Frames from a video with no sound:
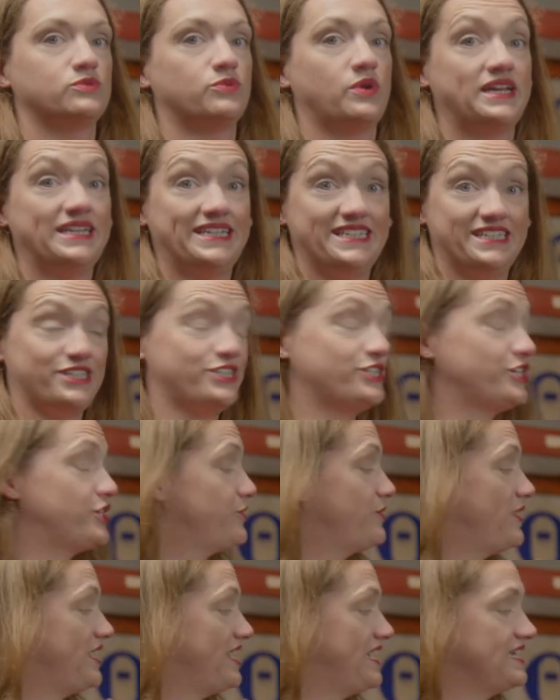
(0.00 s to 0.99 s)
what I need to
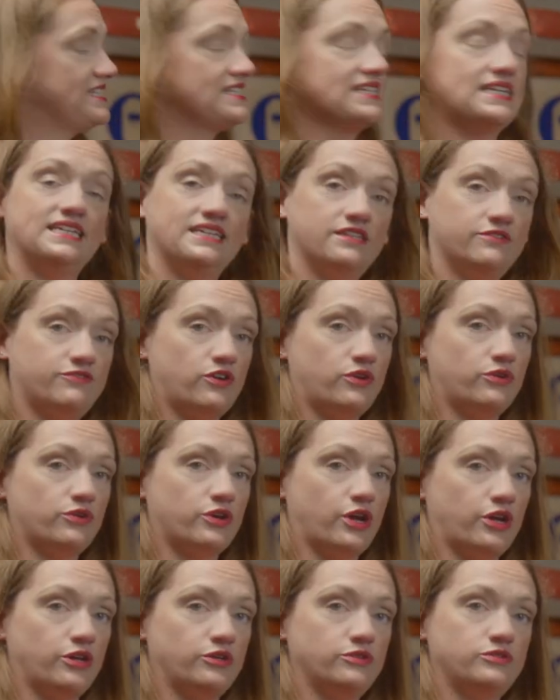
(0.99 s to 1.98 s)
do is clear the fault
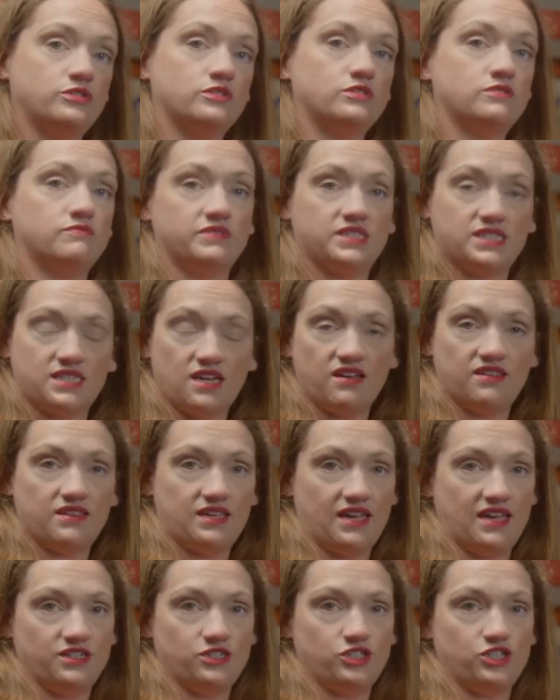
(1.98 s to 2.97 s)
codes, start
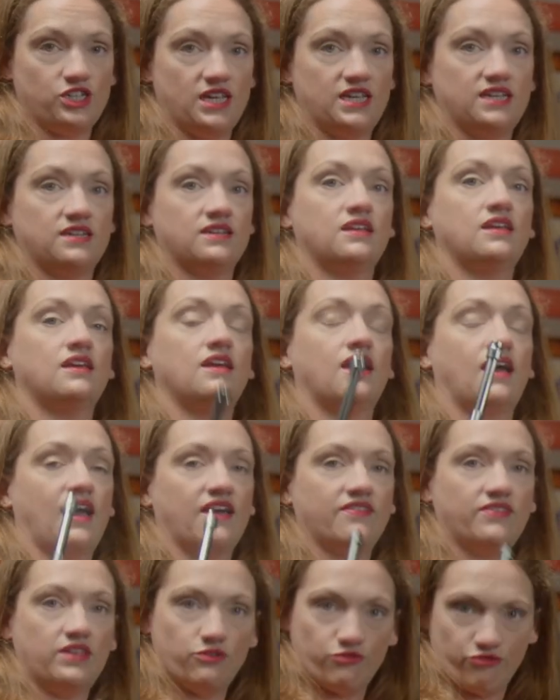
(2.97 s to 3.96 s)
the engine,
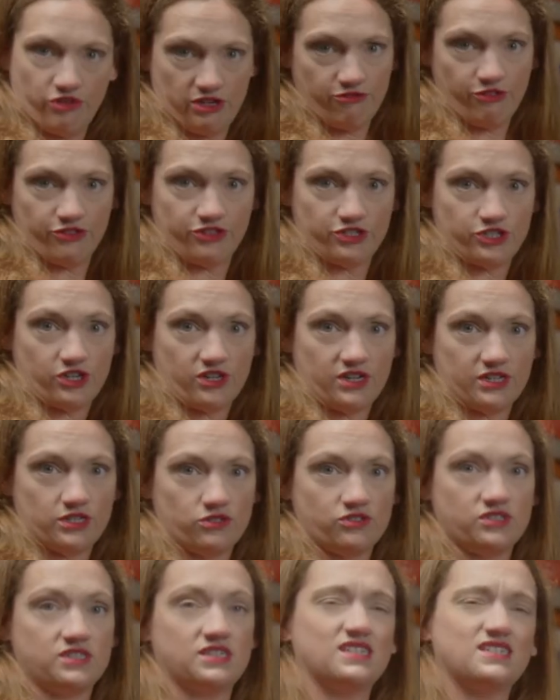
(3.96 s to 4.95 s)
and then rerun the
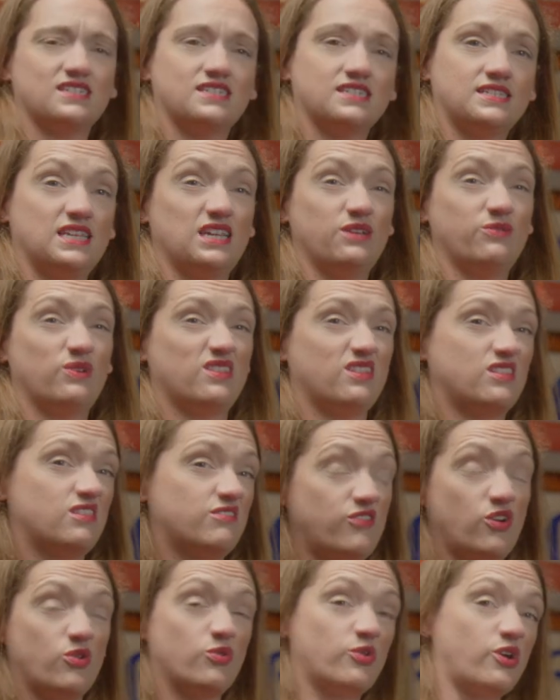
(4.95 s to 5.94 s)
diagnostics to see whether the
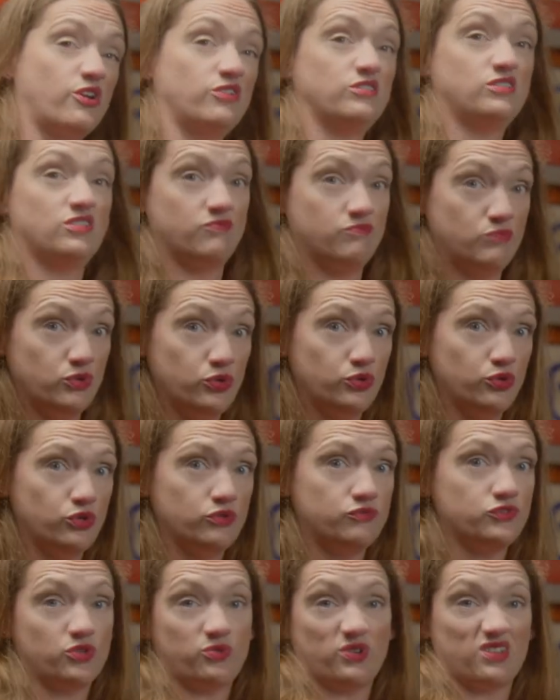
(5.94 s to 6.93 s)
fault codes have
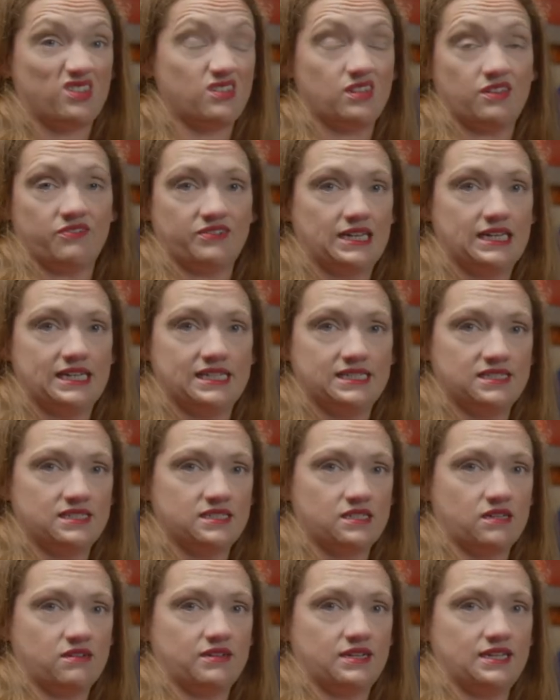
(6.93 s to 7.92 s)
moved or whether they've cleared
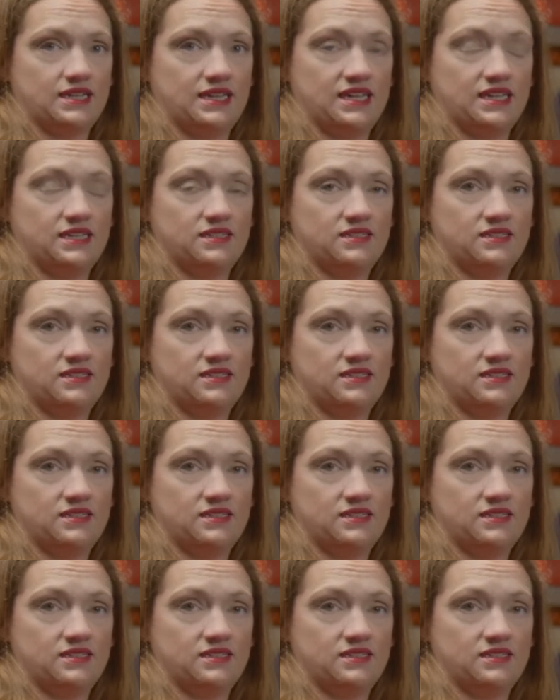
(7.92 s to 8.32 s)
entirely.